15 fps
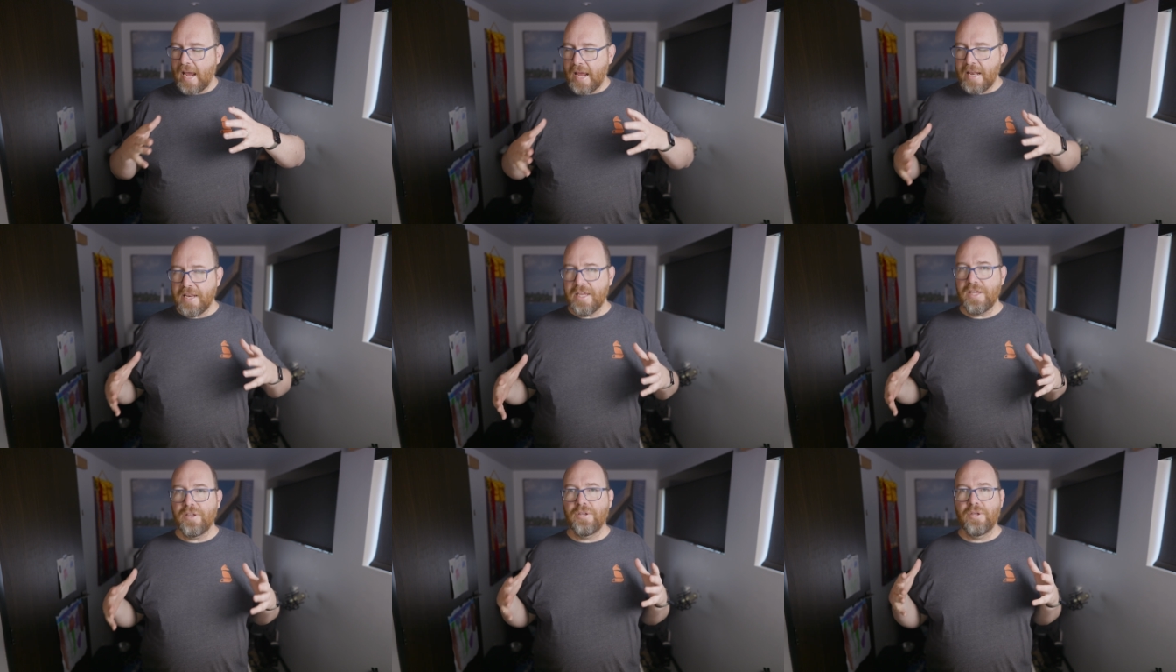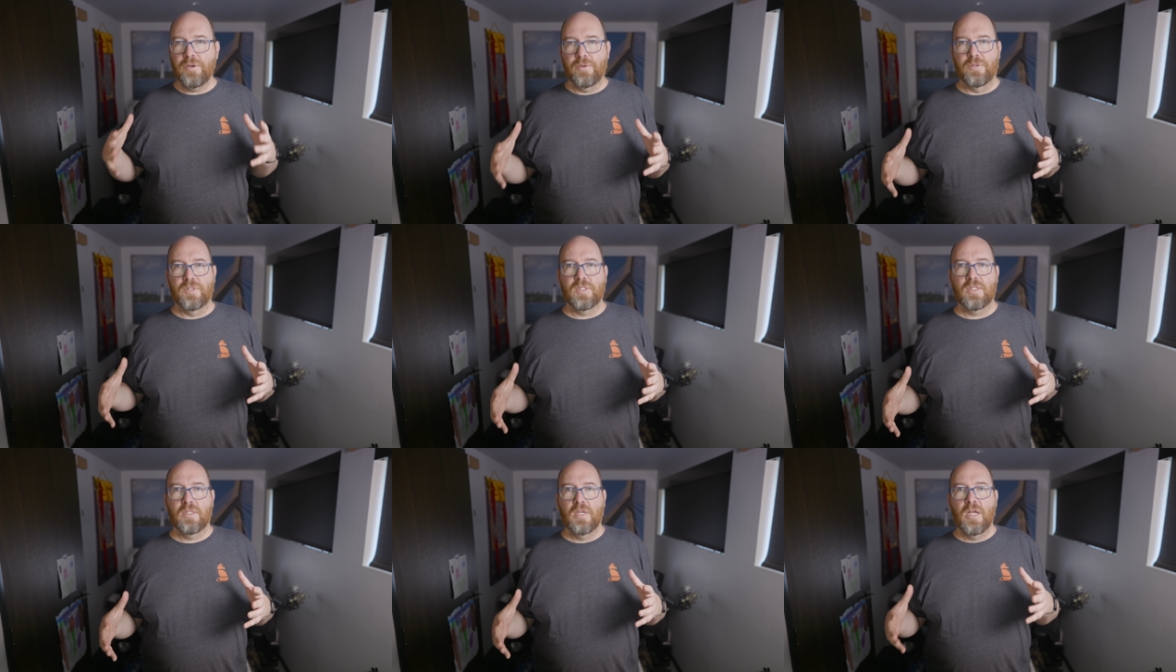any
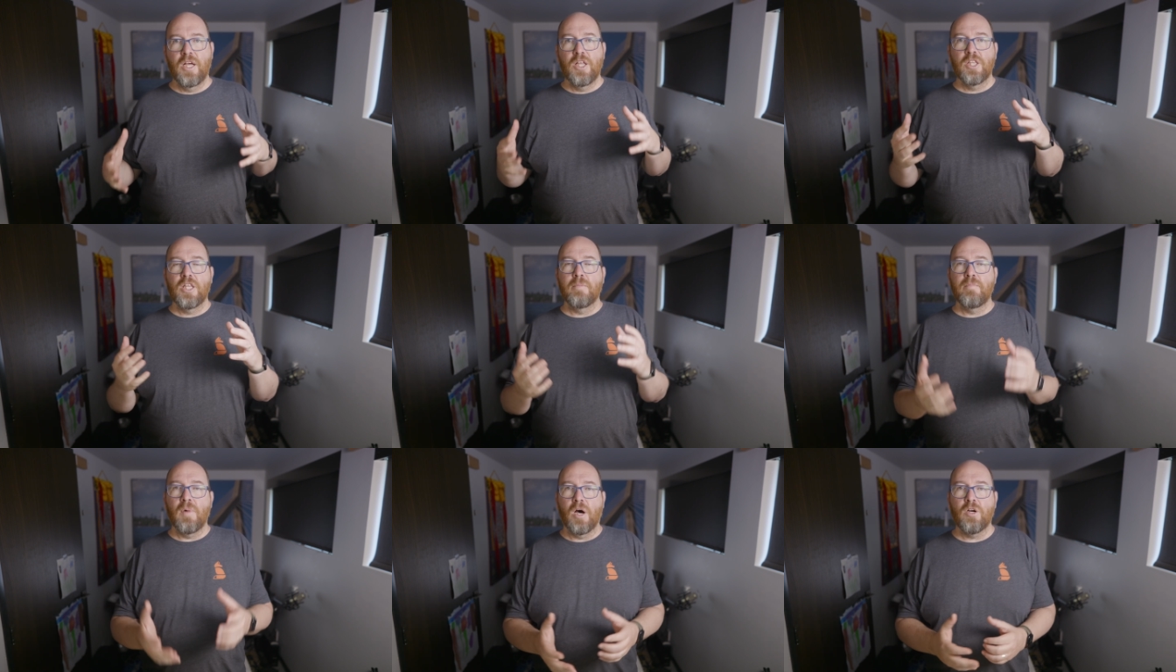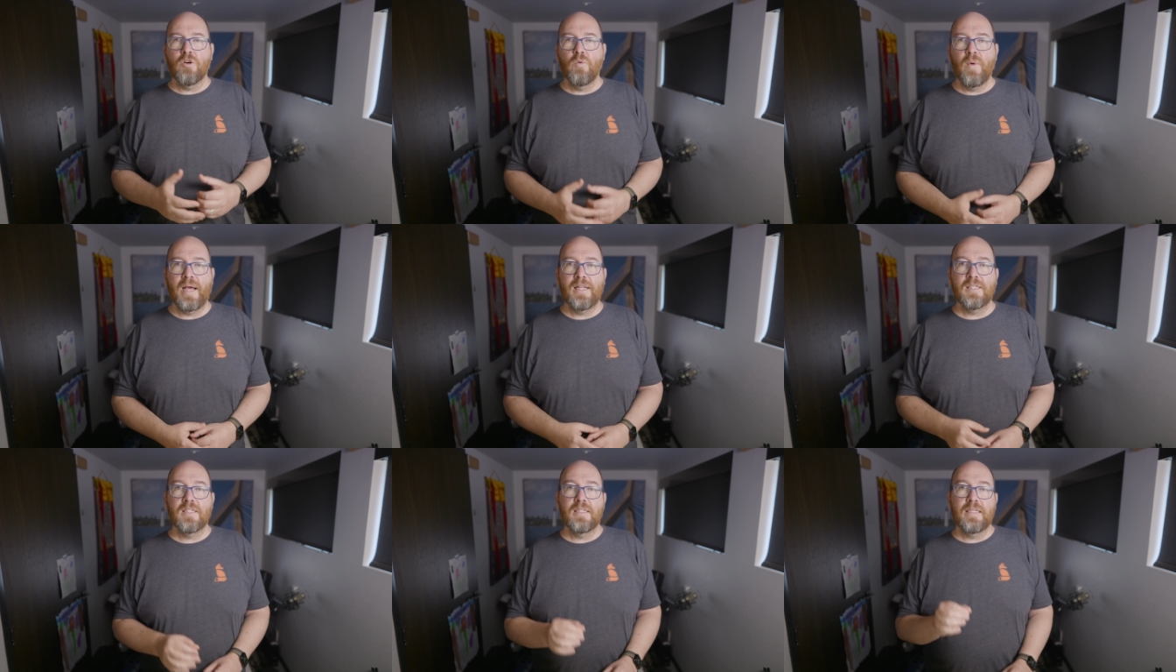use, the model
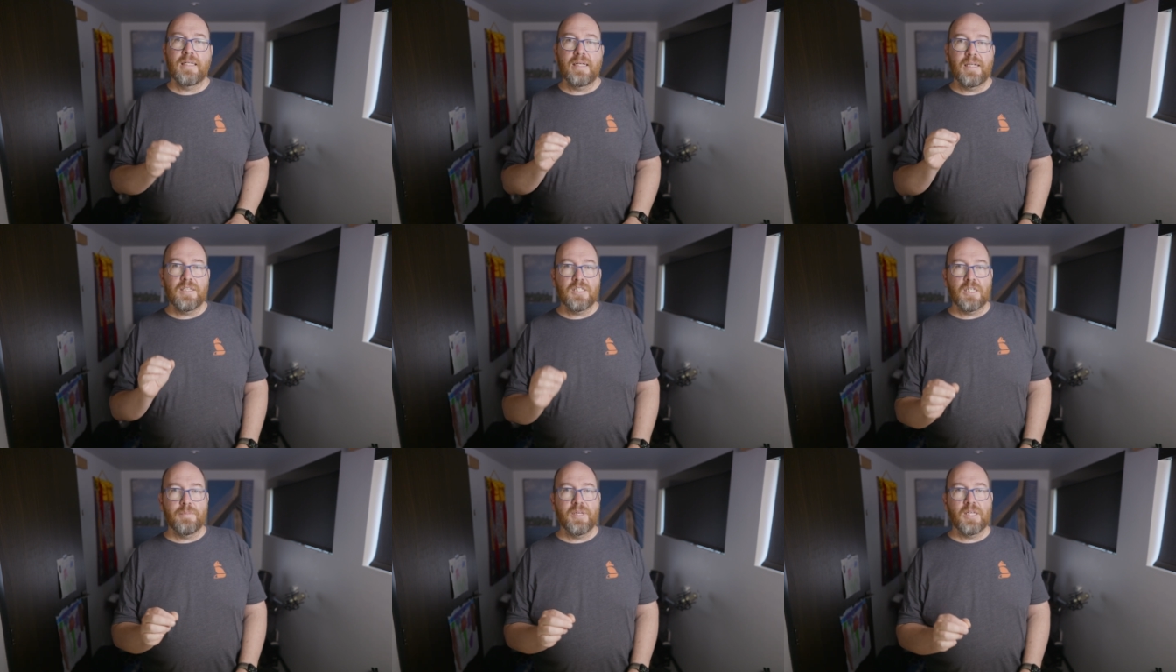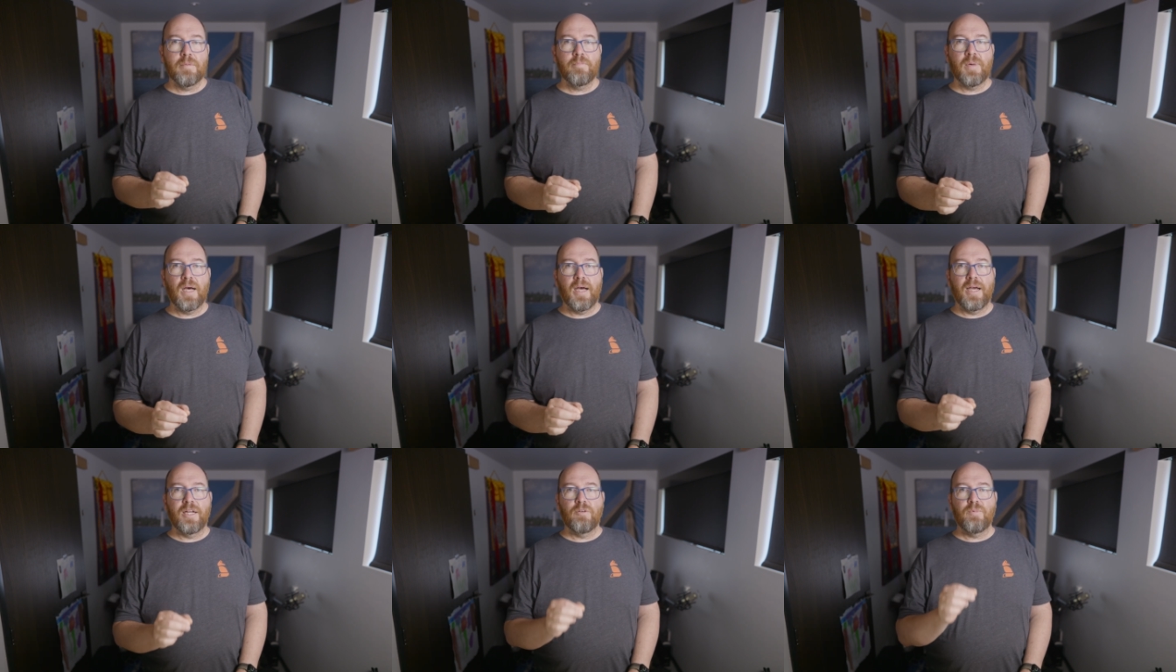weights needs to be
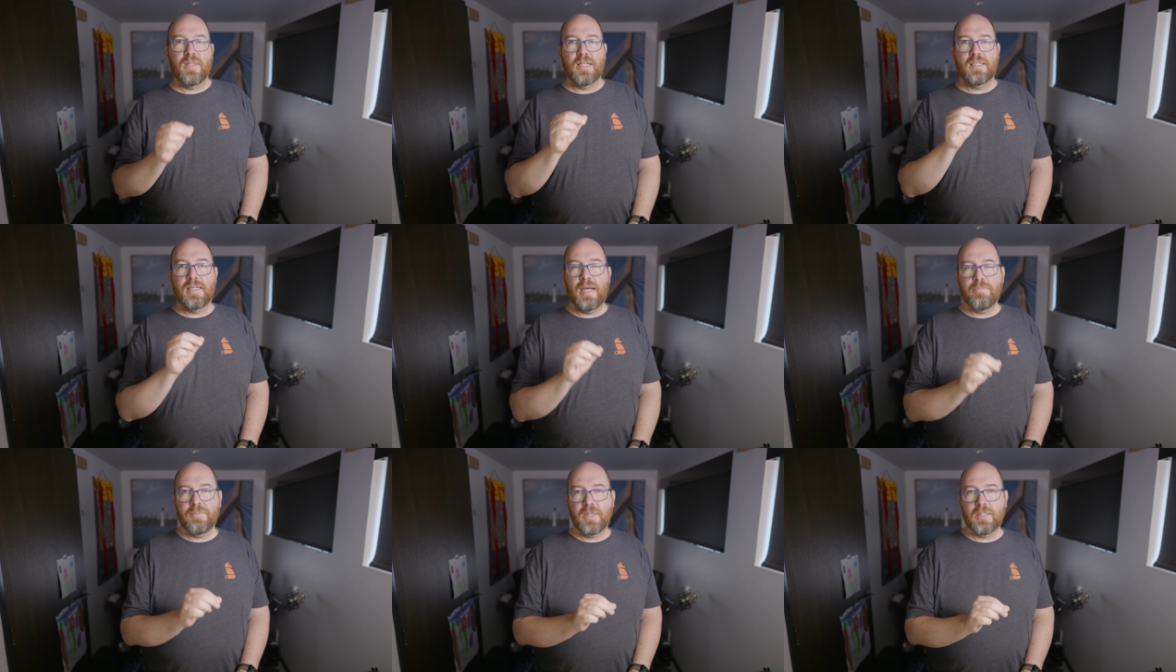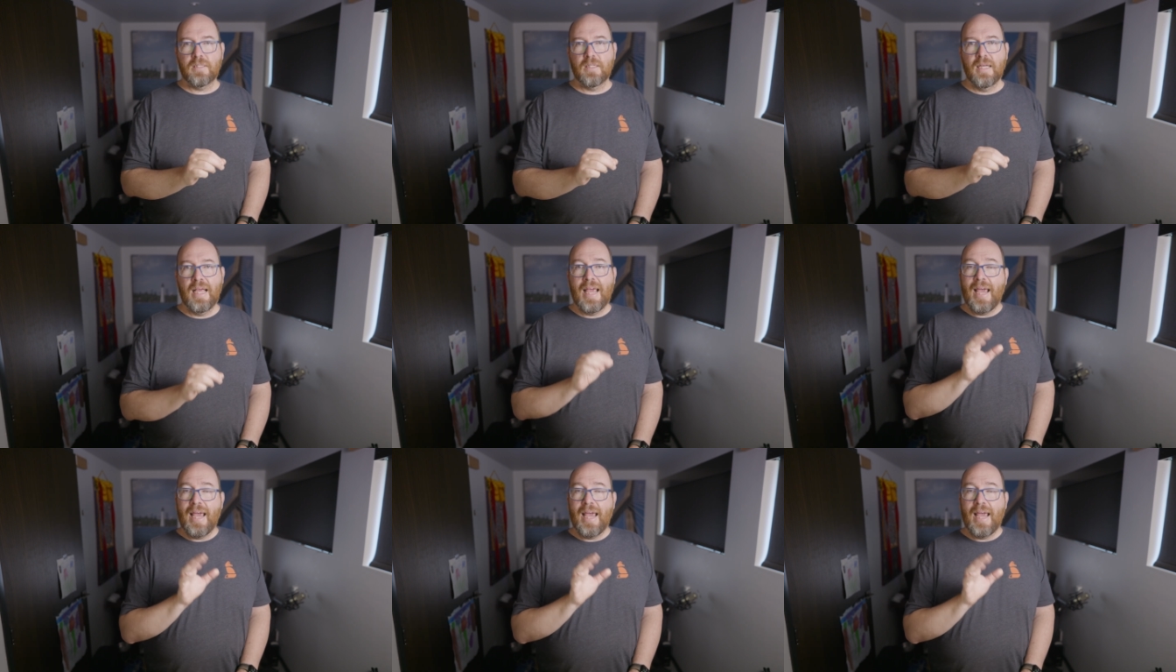combined with a template